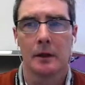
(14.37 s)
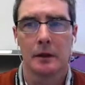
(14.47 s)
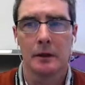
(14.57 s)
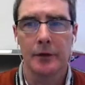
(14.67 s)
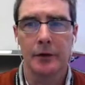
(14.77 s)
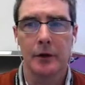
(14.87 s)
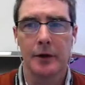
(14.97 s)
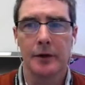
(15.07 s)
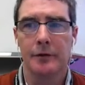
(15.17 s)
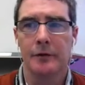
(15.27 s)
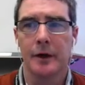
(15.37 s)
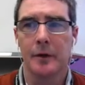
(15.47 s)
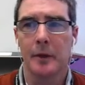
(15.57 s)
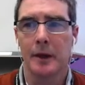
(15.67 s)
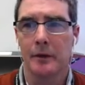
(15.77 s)
Let's look at the
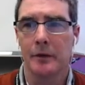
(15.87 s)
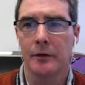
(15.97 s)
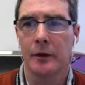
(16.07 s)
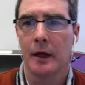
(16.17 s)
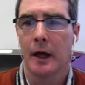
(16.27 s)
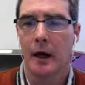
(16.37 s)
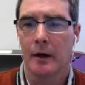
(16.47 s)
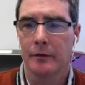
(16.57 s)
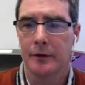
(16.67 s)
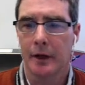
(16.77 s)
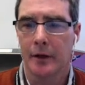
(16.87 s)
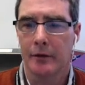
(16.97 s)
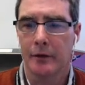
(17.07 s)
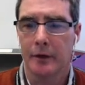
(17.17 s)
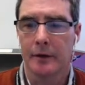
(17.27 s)
fundamentals of testing.